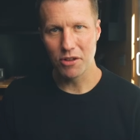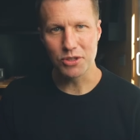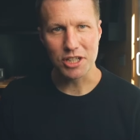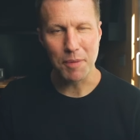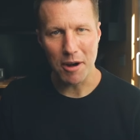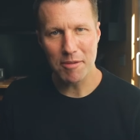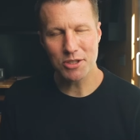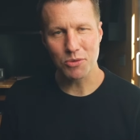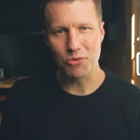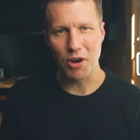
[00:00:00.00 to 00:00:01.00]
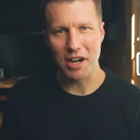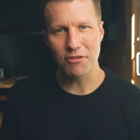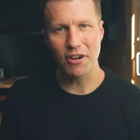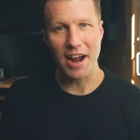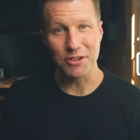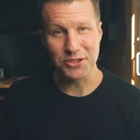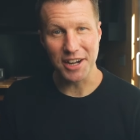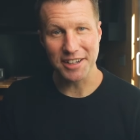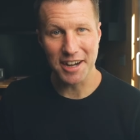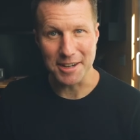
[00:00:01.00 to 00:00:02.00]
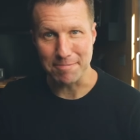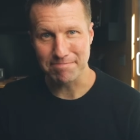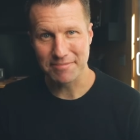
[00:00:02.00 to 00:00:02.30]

those experiments was writing for Houzz.com.